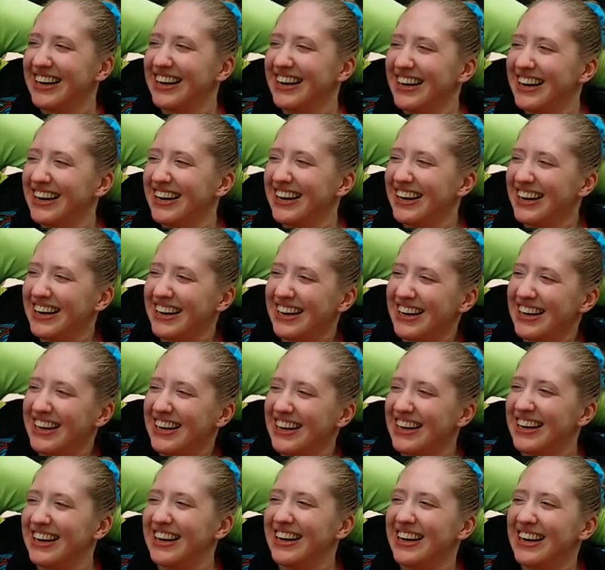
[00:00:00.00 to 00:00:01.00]

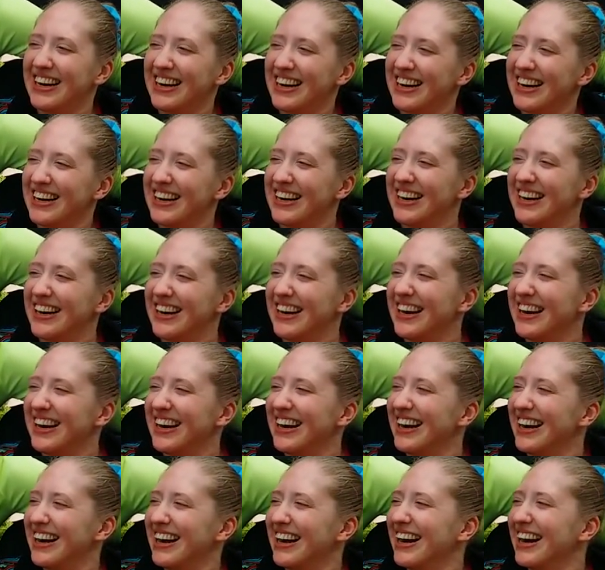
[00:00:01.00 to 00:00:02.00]

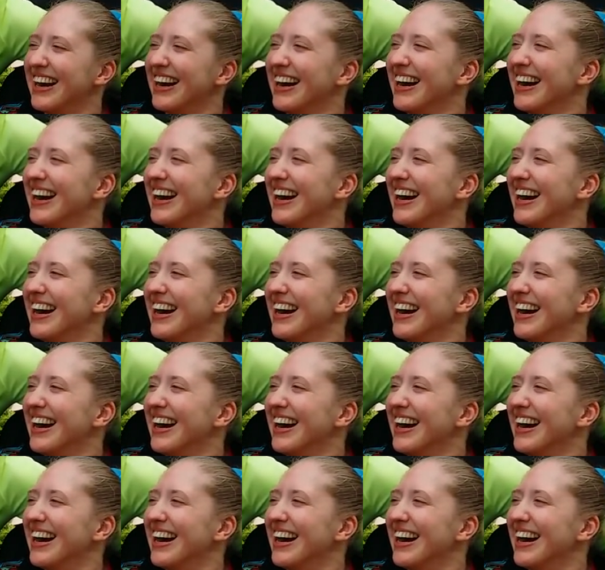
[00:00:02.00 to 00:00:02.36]
[no speech]